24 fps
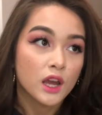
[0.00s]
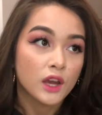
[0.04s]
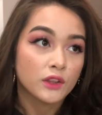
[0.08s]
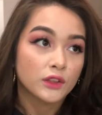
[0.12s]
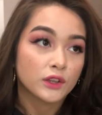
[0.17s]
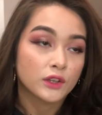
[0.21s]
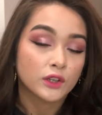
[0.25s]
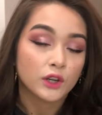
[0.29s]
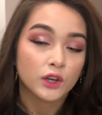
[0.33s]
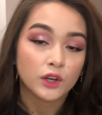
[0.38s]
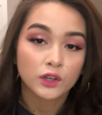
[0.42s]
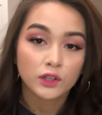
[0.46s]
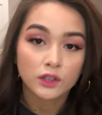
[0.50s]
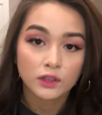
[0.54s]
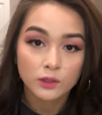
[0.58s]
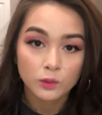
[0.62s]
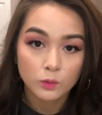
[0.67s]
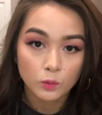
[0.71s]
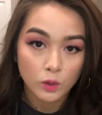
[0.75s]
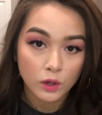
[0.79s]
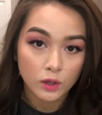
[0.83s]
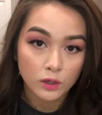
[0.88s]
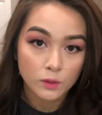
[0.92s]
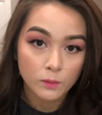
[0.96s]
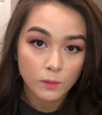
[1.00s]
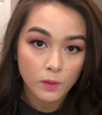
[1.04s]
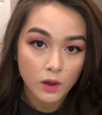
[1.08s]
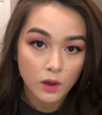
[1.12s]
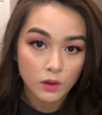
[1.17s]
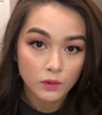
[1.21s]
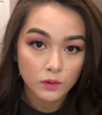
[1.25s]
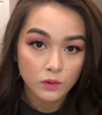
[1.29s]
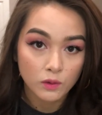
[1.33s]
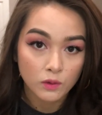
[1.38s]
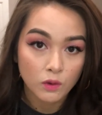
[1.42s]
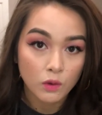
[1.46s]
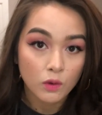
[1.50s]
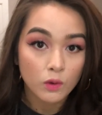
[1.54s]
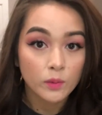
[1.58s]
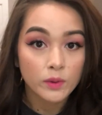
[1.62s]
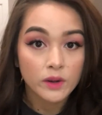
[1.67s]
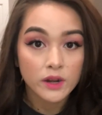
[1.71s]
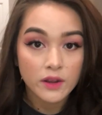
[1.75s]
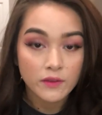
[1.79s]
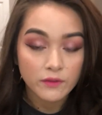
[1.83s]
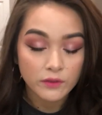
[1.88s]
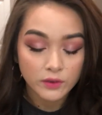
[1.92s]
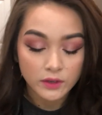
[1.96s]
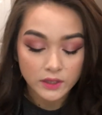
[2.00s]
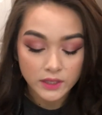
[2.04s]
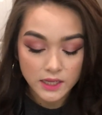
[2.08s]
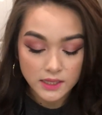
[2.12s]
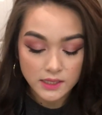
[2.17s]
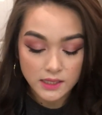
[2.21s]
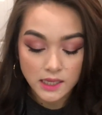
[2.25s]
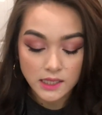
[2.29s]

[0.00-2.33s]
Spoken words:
the Kirkland water bottle or whatever it is,